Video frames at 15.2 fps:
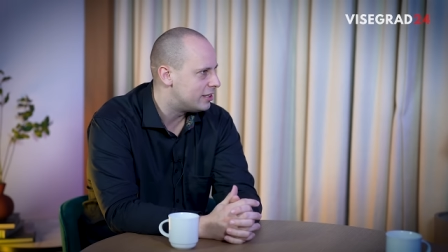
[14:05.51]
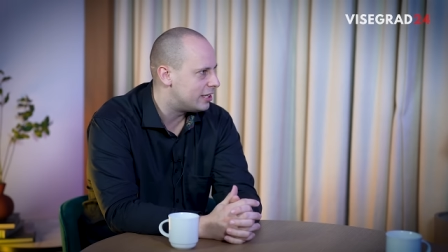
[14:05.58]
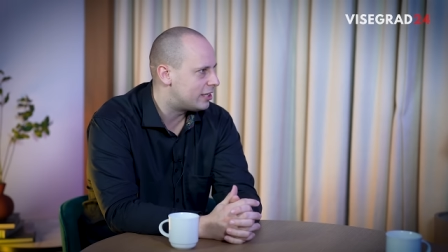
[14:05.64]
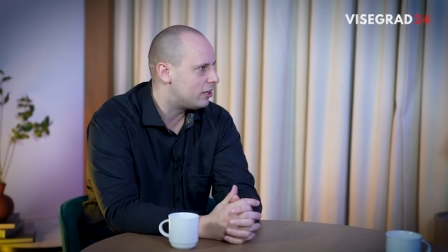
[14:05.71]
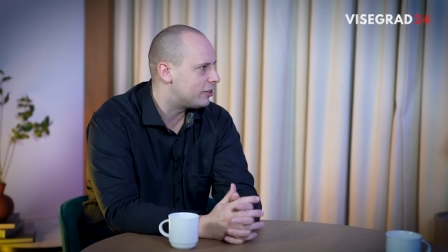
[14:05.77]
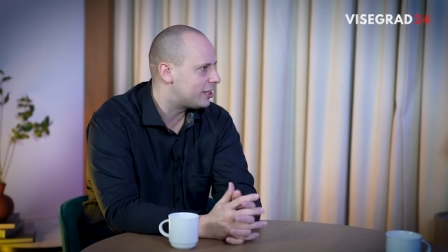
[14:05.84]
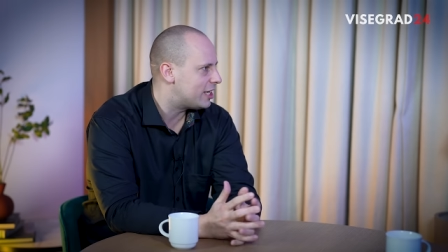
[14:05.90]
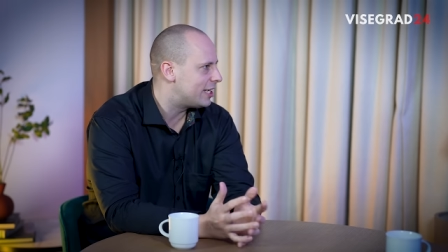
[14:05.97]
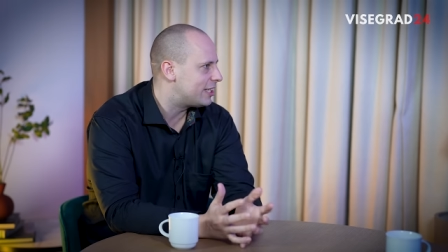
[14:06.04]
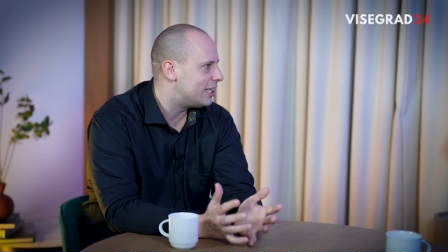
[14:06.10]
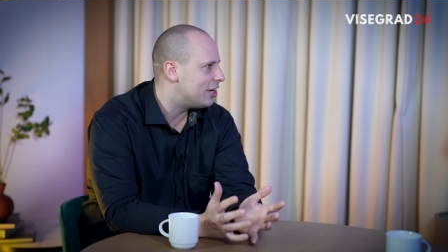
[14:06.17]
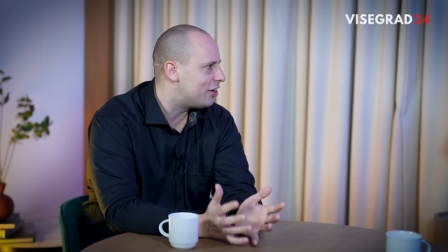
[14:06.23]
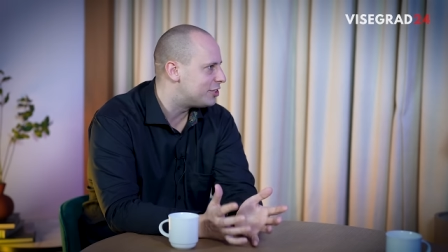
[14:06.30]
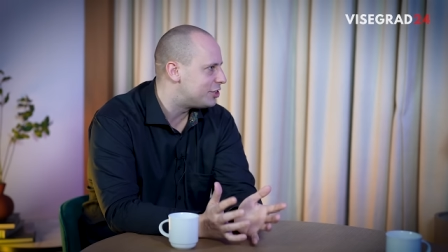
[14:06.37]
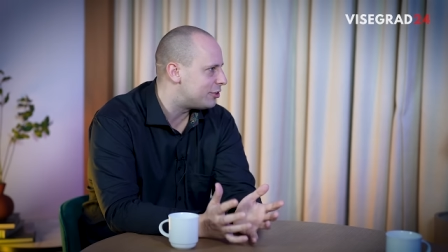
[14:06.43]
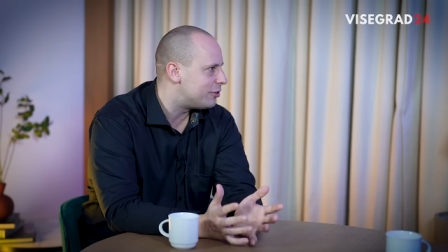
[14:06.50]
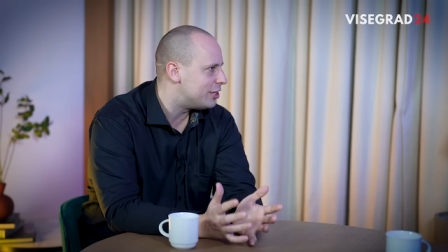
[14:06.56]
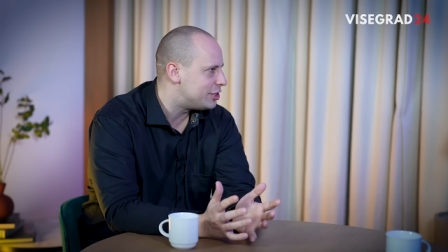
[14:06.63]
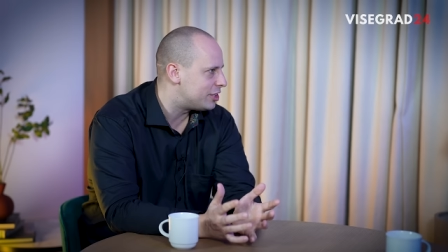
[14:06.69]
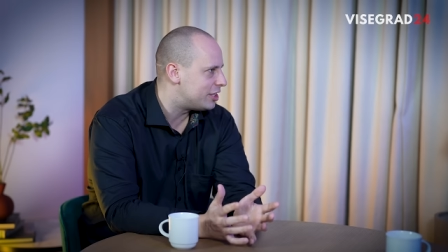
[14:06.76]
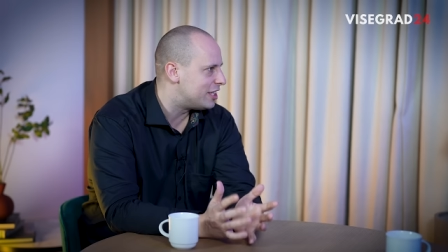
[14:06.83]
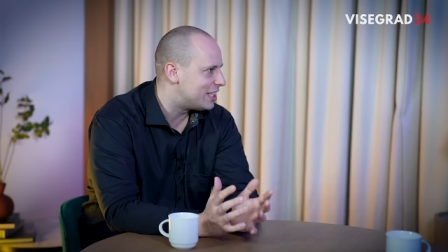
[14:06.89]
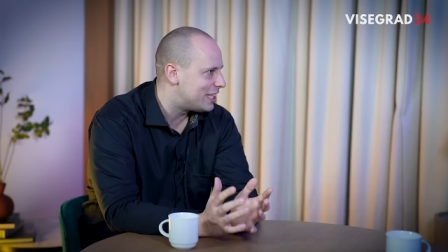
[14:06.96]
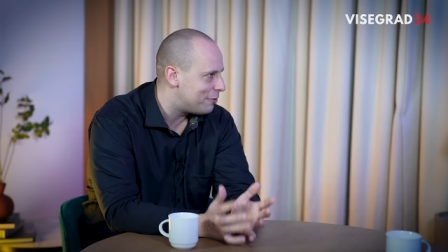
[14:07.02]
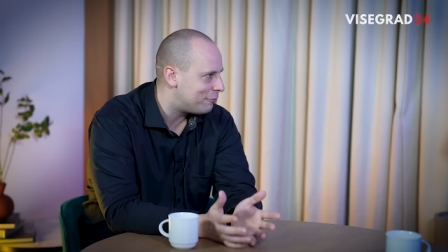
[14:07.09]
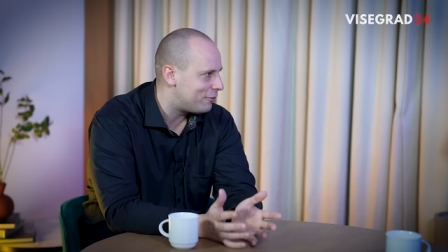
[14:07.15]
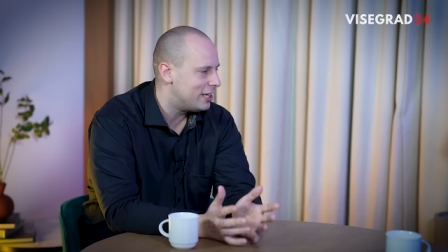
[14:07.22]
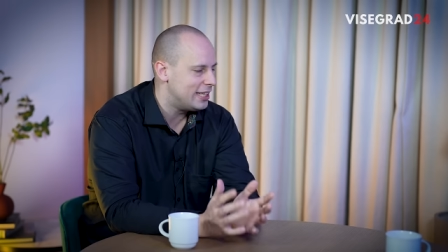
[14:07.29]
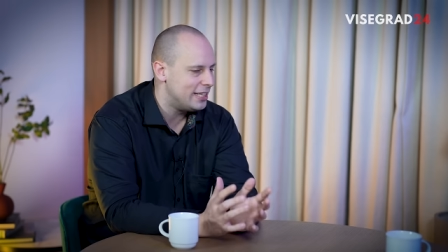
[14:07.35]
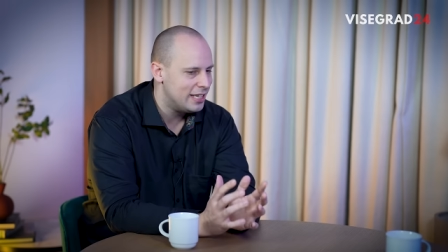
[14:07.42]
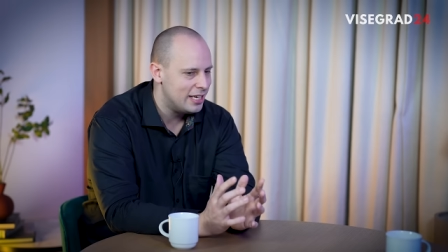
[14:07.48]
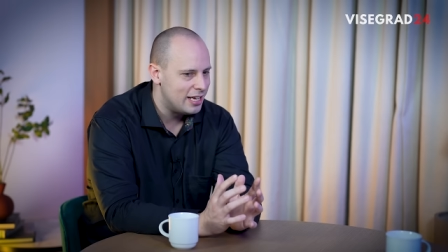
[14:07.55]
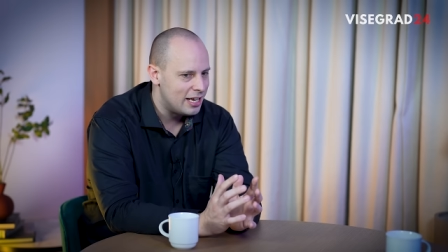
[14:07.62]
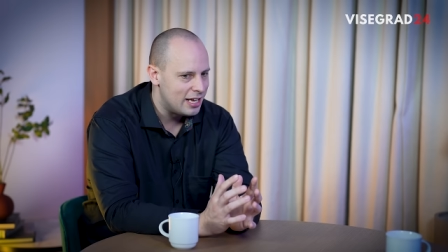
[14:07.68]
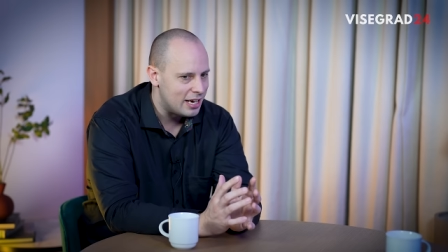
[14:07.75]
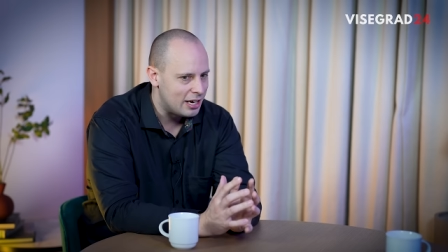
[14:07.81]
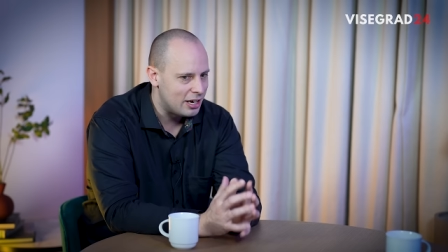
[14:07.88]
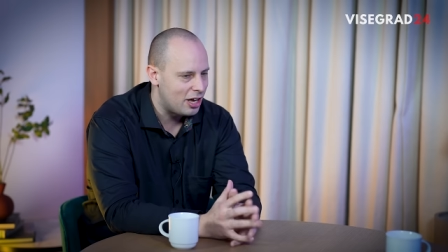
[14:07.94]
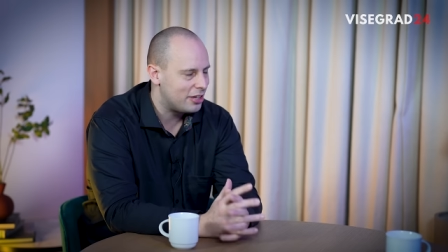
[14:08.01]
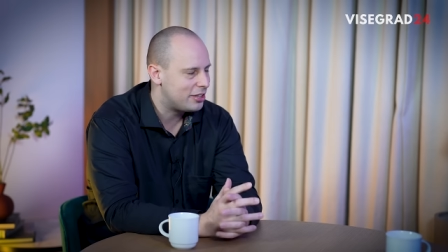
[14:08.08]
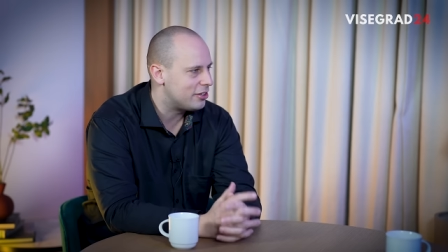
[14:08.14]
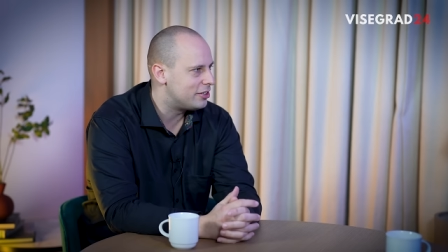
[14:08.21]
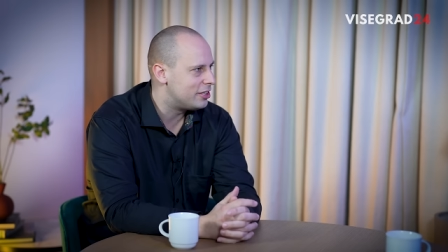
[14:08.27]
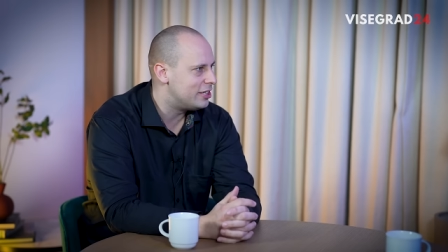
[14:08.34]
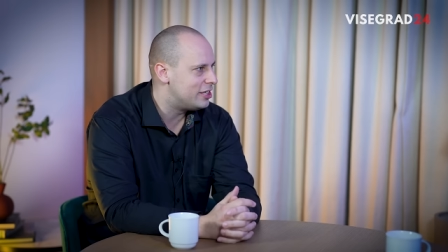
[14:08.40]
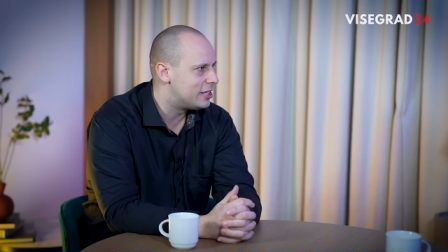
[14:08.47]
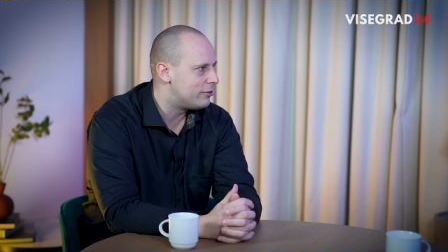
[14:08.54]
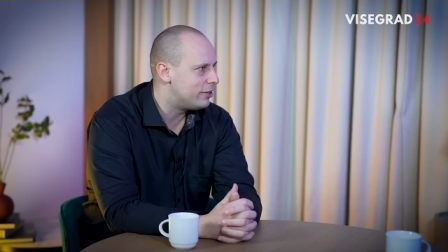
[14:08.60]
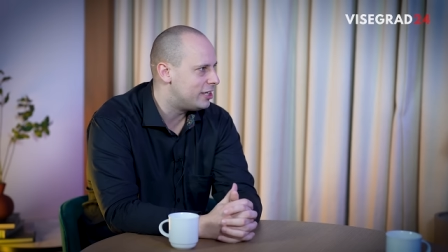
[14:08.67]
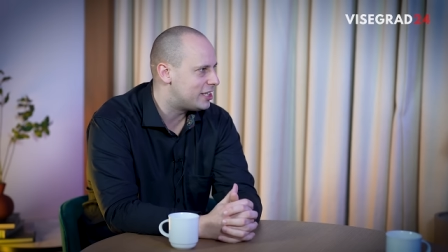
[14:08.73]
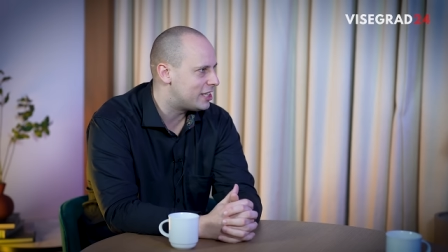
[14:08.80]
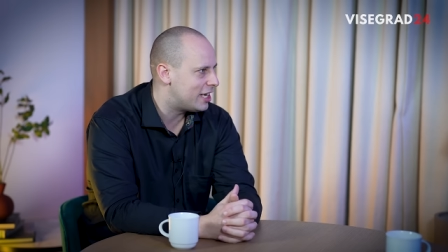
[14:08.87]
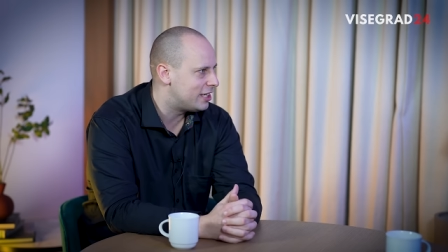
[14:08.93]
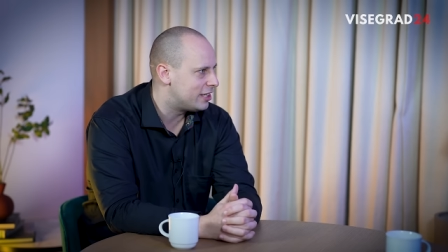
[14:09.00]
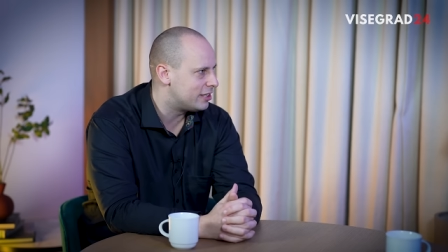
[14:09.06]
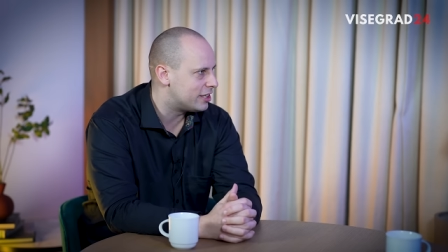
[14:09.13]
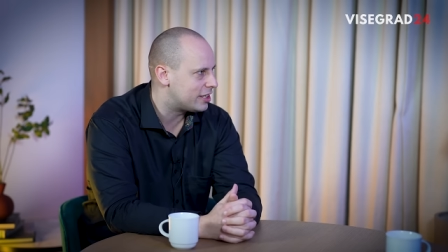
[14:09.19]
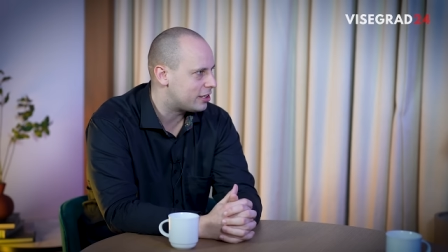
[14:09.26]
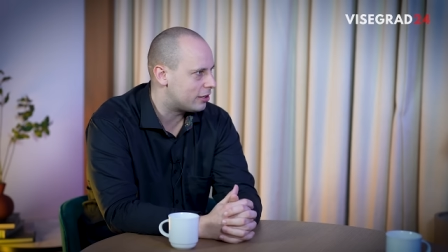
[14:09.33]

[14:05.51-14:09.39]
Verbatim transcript: it looks like the young generation is definitely not on the Israeli side in this